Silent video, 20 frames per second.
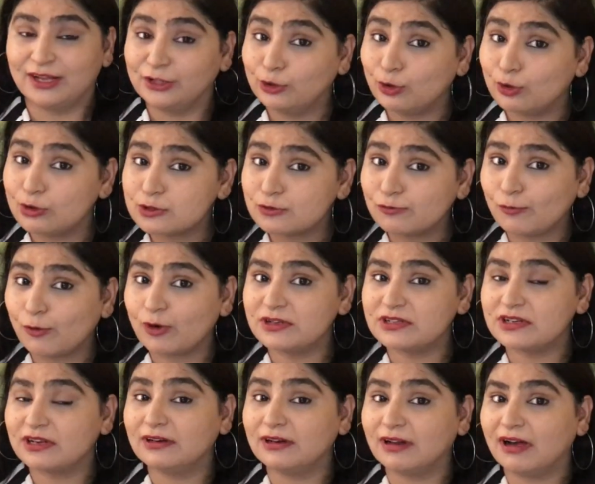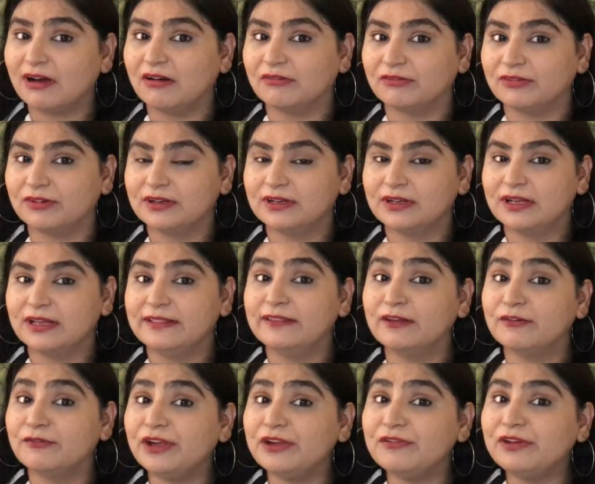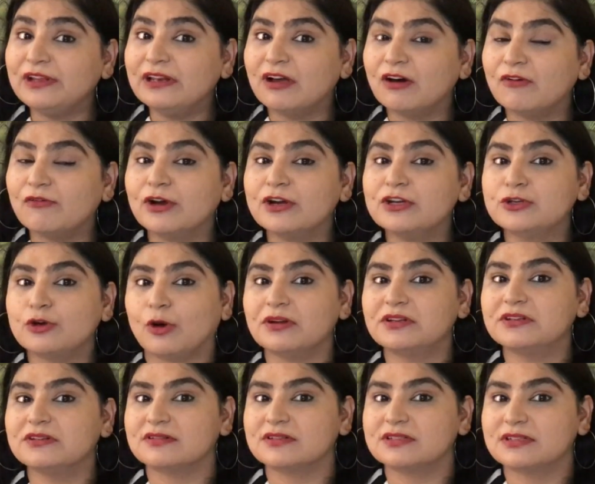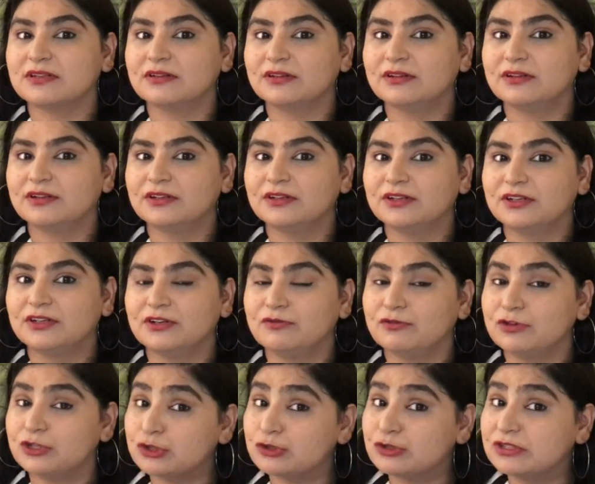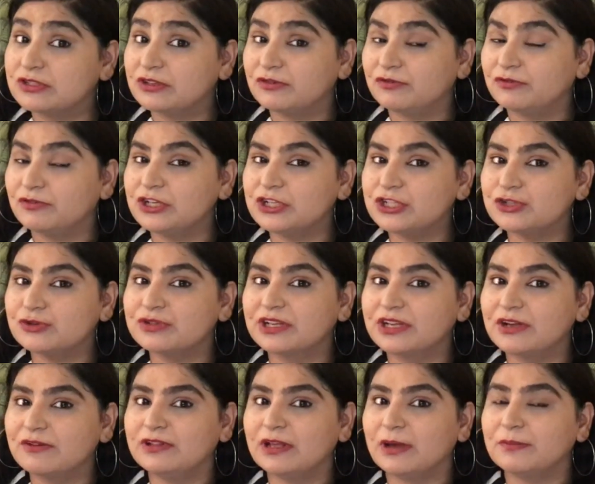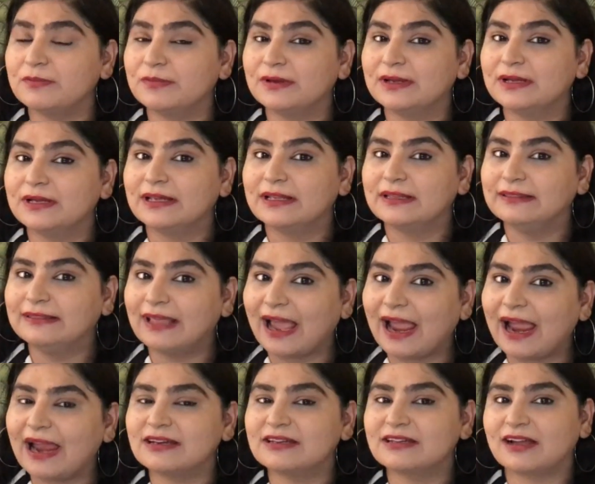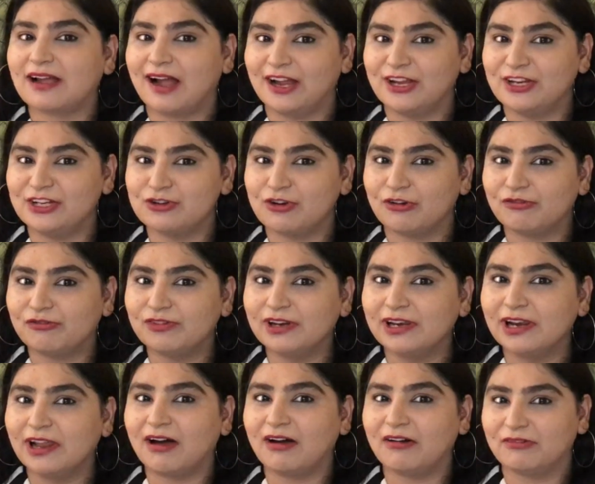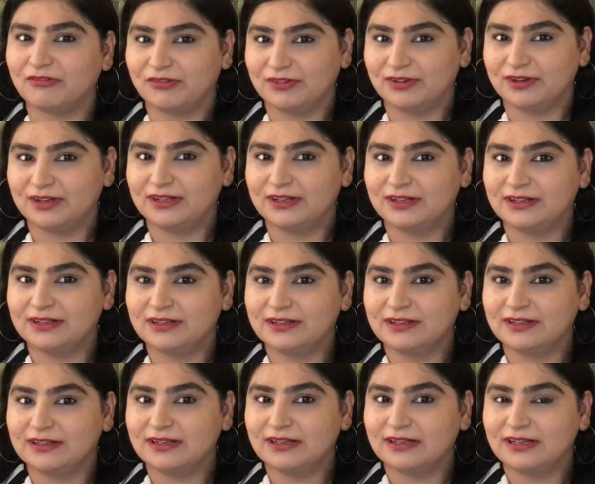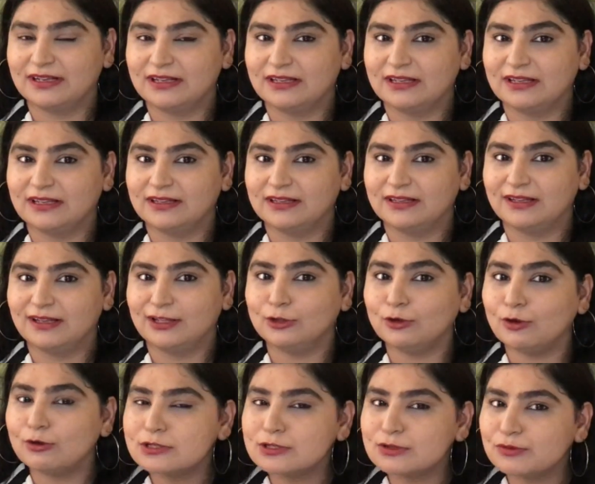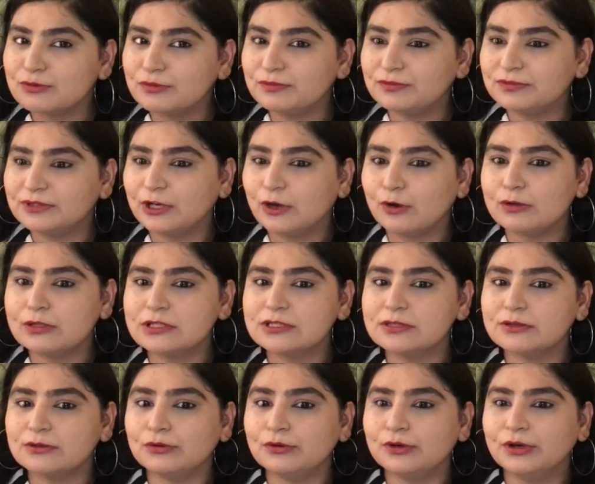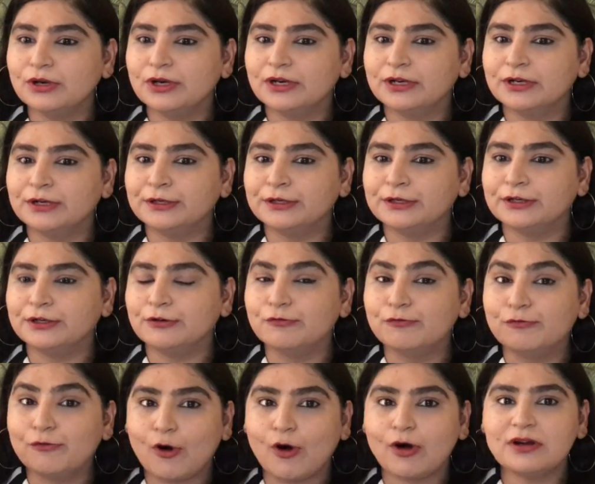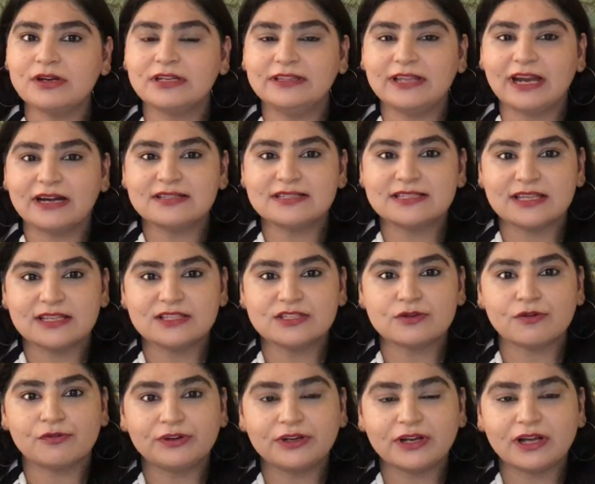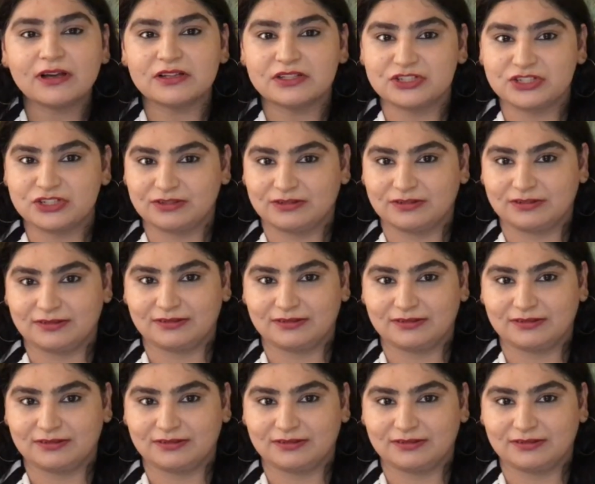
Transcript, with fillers: They also want our love, the way we love our daughters. We should, we should give them that kind of love. They also, they also uh, want that sense of touch.